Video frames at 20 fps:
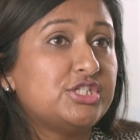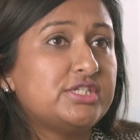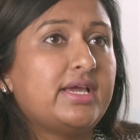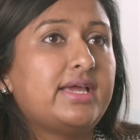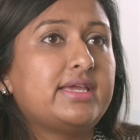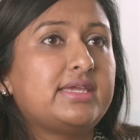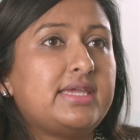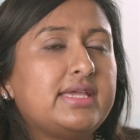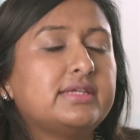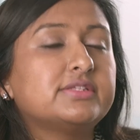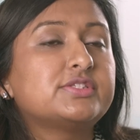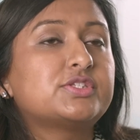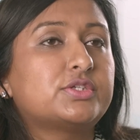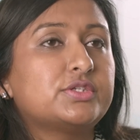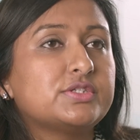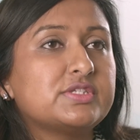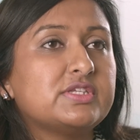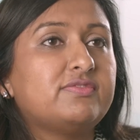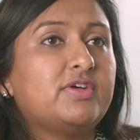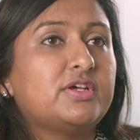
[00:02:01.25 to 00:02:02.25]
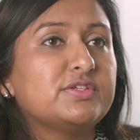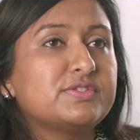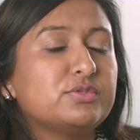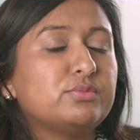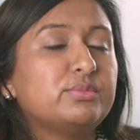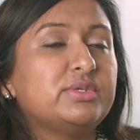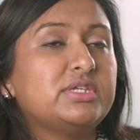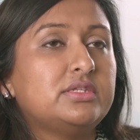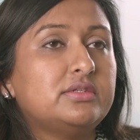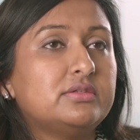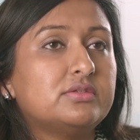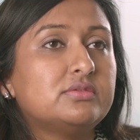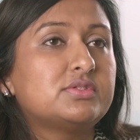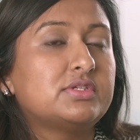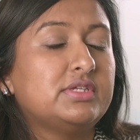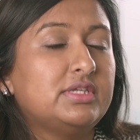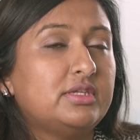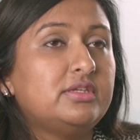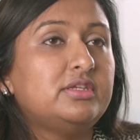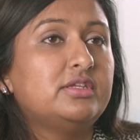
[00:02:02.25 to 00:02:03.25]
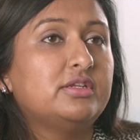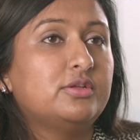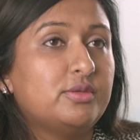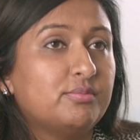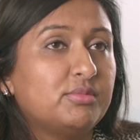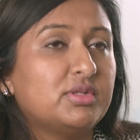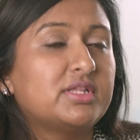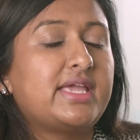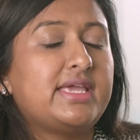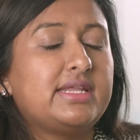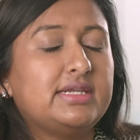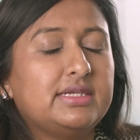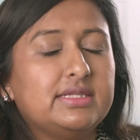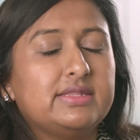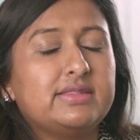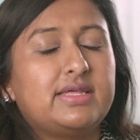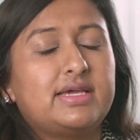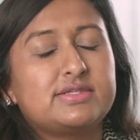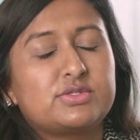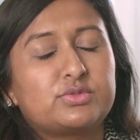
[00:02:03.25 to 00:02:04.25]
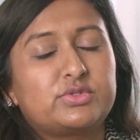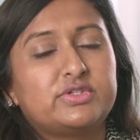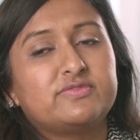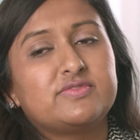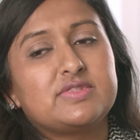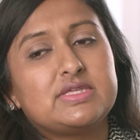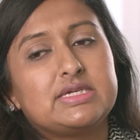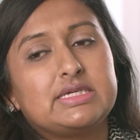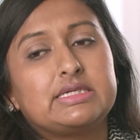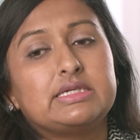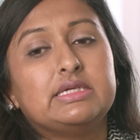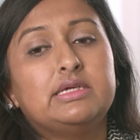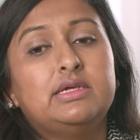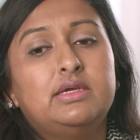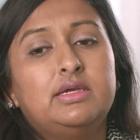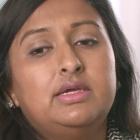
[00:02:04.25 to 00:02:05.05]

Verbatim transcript: G I cancers have also been, you know, implicated in that sort of thing.